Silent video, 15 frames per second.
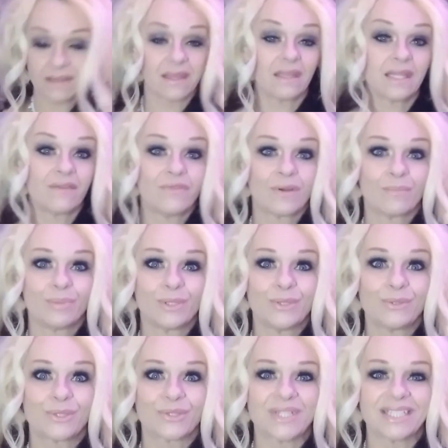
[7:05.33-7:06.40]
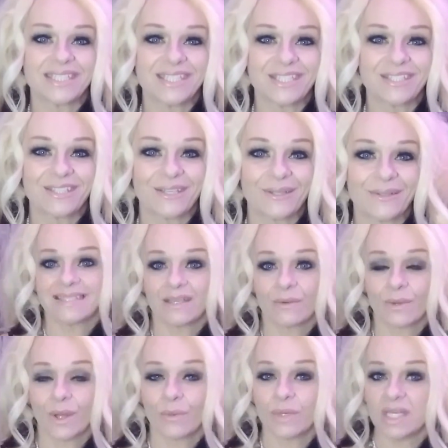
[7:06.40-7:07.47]
they love their blue treats too.
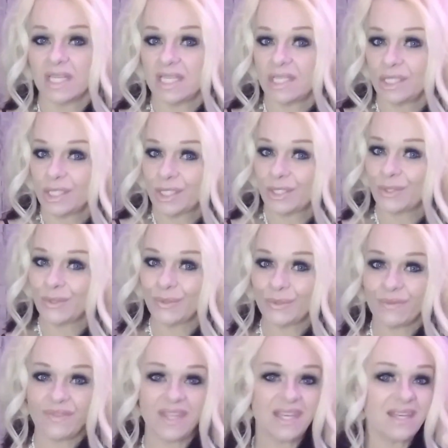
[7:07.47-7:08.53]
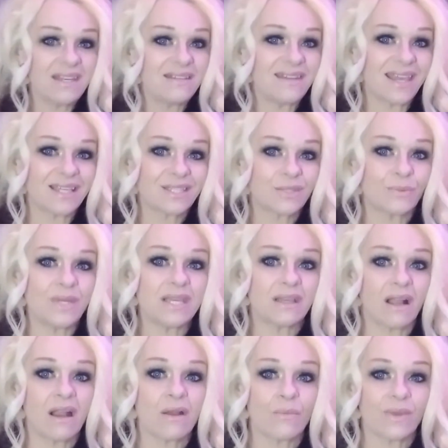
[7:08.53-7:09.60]
We're going into the next week,
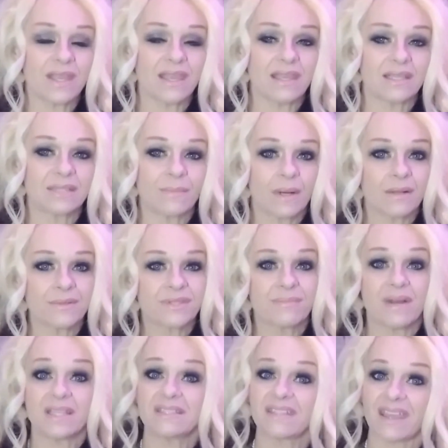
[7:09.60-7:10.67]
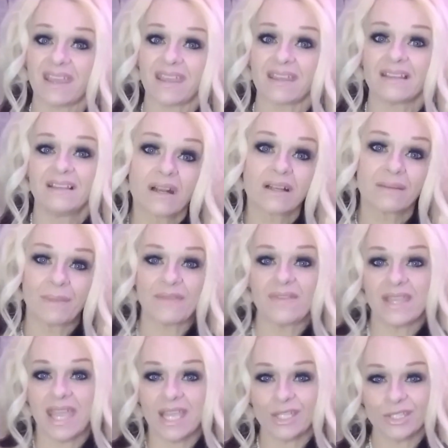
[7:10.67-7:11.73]
aren't we? Tomorrow's Monday. My
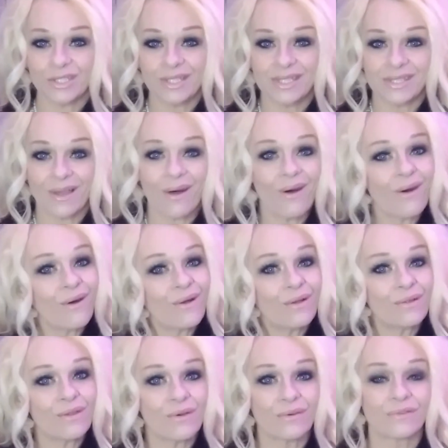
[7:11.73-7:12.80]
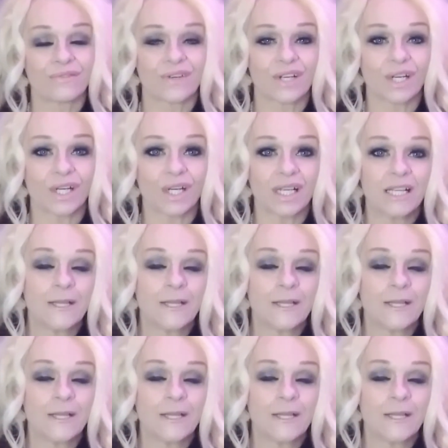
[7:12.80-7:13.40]
vacation is all over.